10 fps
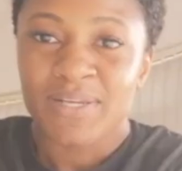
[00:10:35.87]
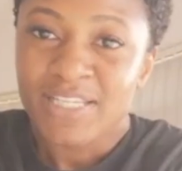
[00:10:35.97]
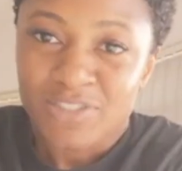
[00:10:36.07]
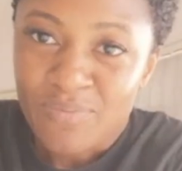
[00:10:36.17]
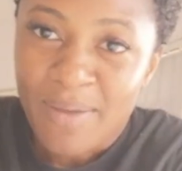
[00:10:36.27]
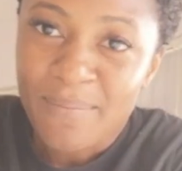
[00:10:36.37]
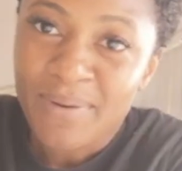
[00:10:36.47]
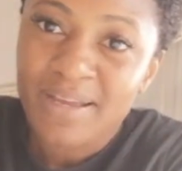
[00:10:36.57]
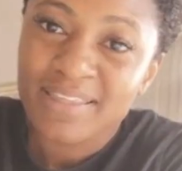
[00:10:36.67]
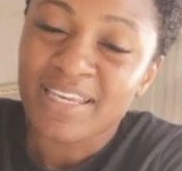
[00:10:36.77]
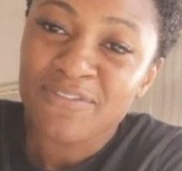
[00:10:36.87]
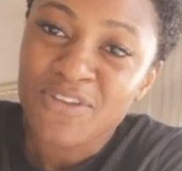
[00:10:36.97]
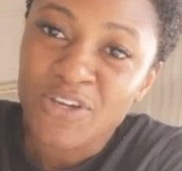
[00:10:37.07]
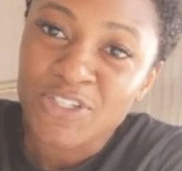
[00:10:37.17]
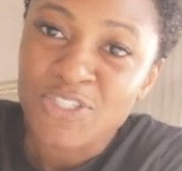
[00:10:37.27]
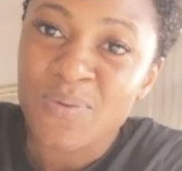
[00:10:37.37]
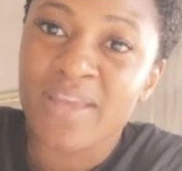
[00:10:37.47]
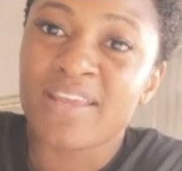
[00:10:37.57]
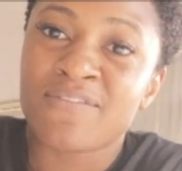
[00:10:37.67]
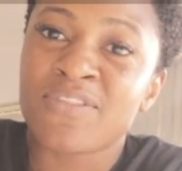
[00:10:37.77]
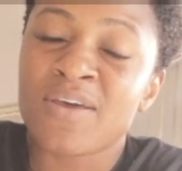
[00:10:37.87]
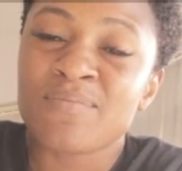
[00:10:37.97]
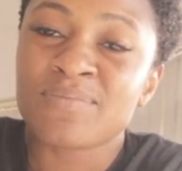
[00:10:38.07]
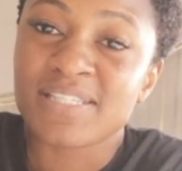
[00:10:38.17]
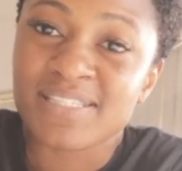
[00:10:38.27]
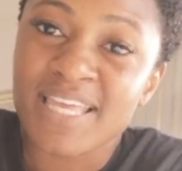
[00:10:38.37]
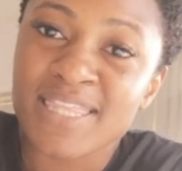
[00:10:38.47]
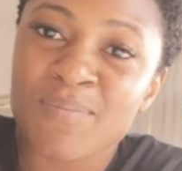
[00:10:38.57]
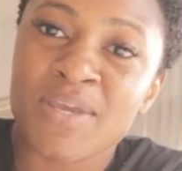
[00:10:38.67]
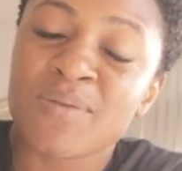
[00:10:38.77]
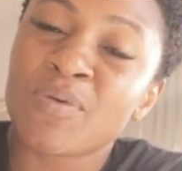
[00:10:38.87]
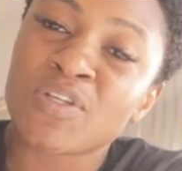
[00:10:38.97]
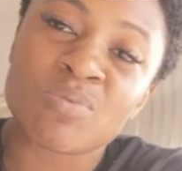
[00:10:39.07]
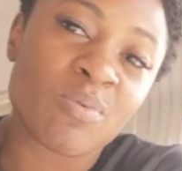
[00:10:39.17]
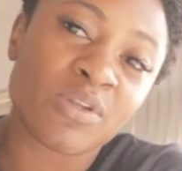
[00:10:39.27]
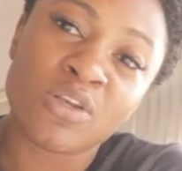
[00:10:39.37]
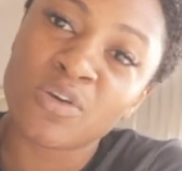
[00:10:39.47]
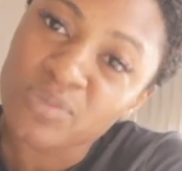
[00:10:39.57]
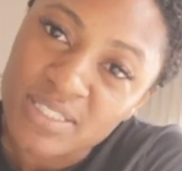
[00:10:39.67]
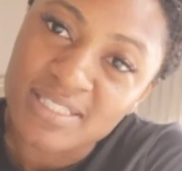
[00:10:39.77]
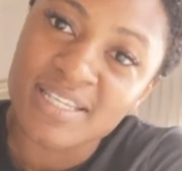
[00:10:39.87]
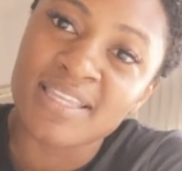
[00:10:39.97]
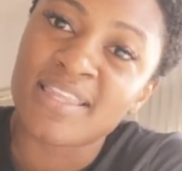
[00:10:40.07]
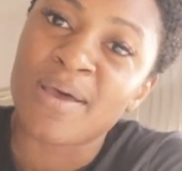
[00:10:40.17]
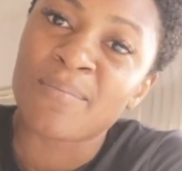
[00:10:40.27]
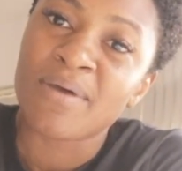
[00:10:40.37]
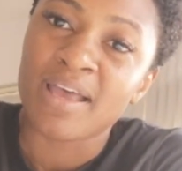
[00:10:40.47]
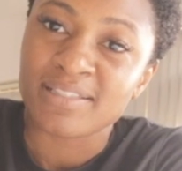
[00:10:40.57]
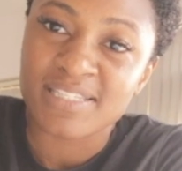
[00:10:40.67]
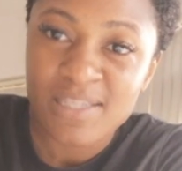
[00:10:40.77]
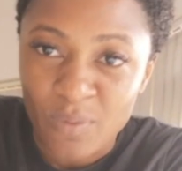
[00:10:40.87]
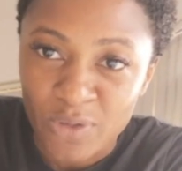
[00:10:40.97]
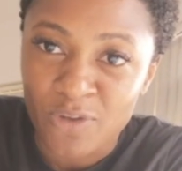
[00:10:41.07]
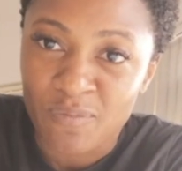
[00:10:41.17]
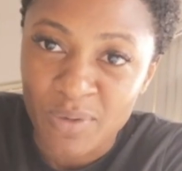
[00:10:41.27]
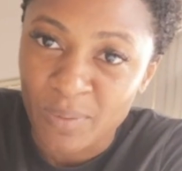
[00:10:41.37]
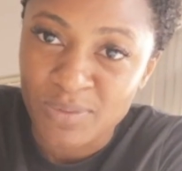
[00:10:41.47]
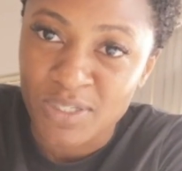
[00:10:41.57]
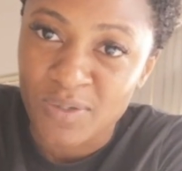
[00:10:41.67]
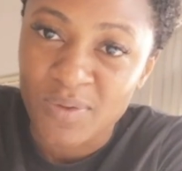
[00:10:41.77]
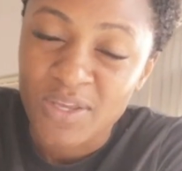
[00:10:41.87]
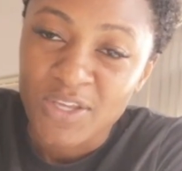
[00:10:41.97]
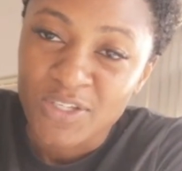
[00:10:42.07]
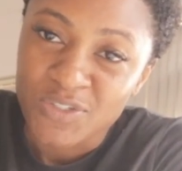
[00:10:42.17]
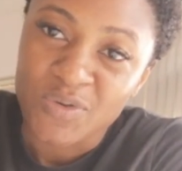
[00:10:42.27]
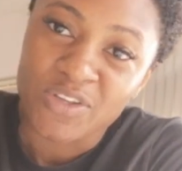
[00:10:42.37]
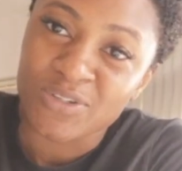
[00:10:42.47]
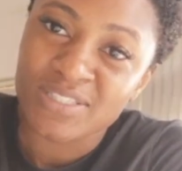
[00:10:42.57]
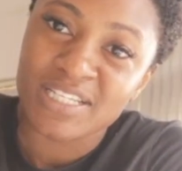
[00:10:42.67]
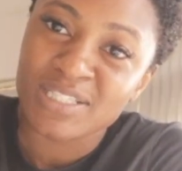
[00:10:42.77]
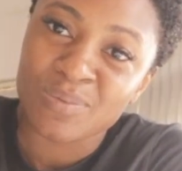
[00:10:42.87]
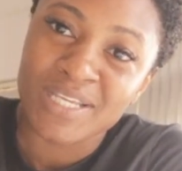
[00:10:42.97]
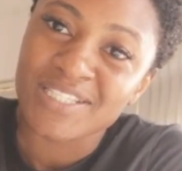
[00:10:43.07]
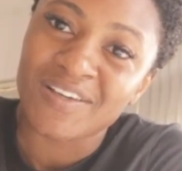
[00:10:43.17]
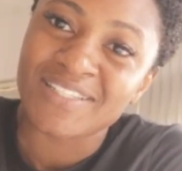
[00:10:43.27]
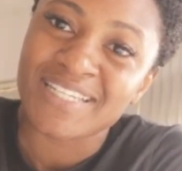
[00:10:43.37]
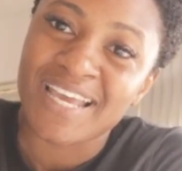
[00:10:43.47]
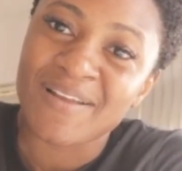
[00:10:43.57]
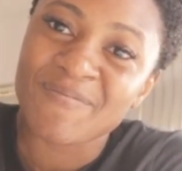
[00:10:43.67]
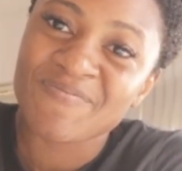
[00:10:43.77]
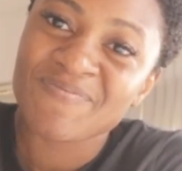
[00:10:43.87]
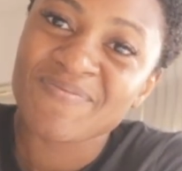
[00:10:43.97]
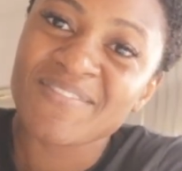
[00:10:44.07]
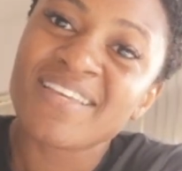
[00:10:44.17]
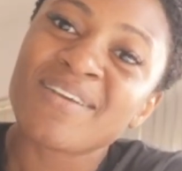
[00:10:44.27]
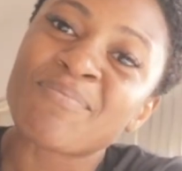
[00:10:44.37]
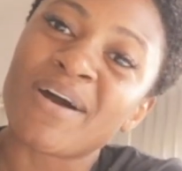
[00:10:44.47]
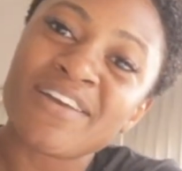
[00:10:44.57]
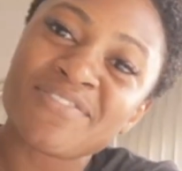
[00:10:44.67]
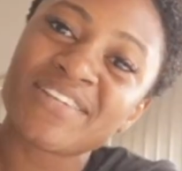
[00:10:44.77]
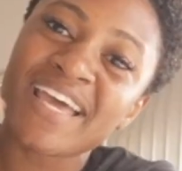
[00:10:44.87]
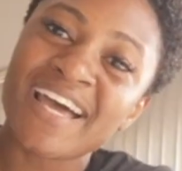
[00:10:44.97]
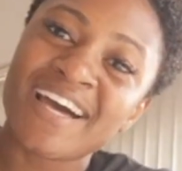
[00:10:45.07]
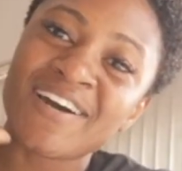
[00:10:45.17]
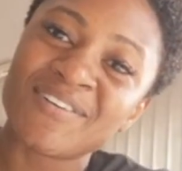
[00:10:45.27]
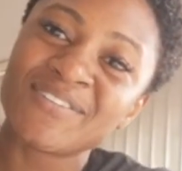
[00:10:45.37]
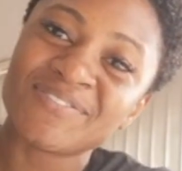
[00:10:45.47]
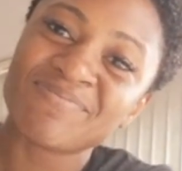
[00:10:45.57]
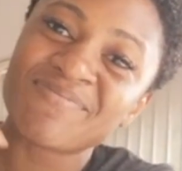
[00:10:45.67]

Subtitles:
Please remember that if you're going to do any of them, to send them in, because we would love to see them and see what you've been up to during your 6 weeks holiday. Bye for now.